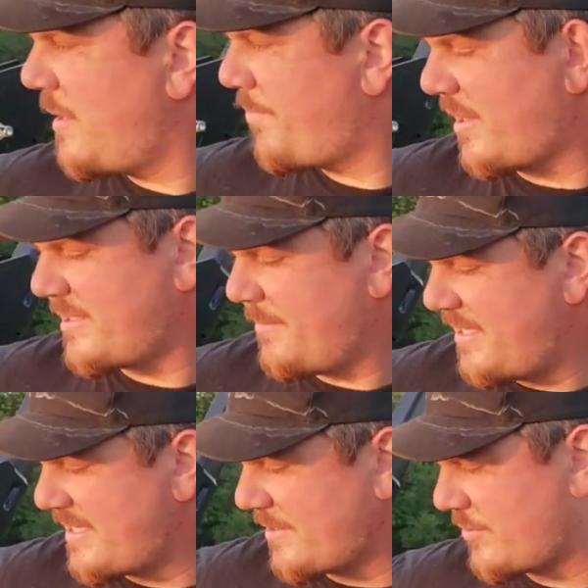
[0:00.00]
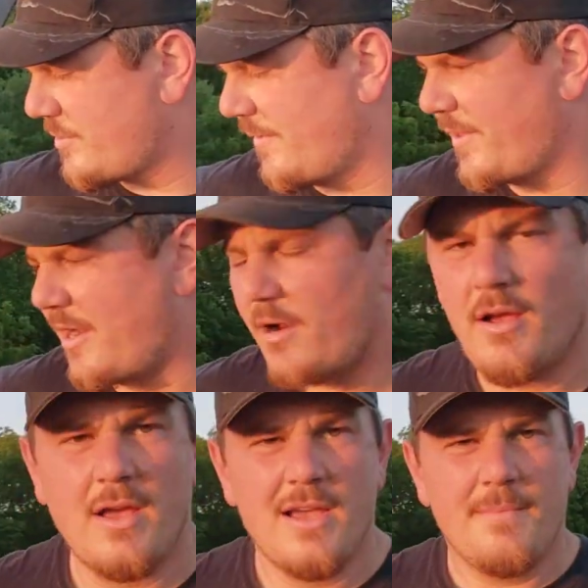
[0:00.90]
any proximity sensors over there,
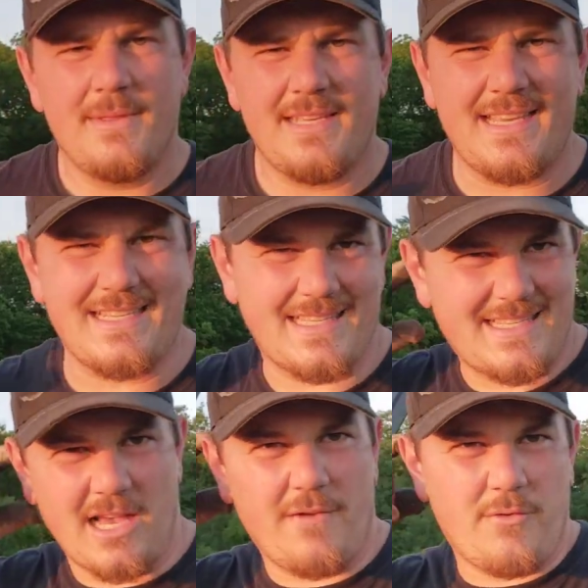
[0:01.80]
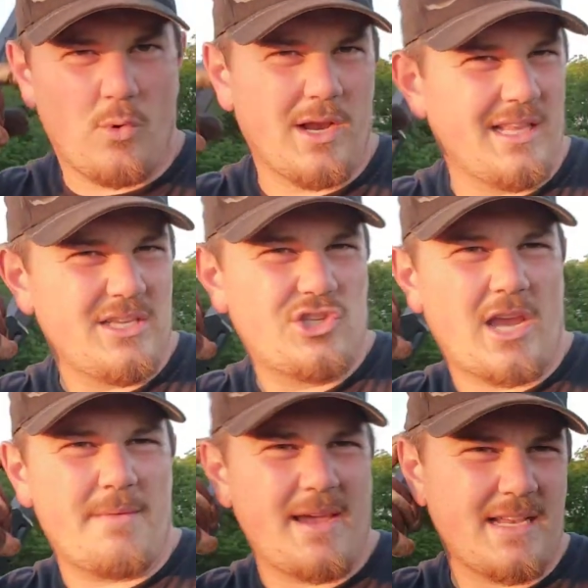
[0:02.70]
but this has a self-oiling
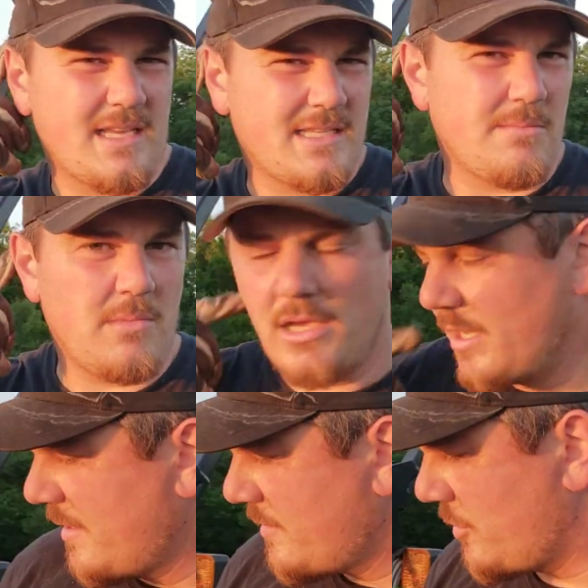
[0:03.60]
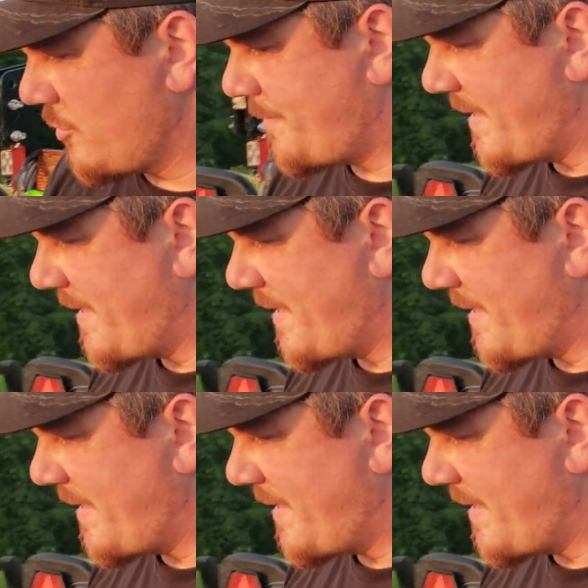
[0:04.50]
chain mechanism. So there's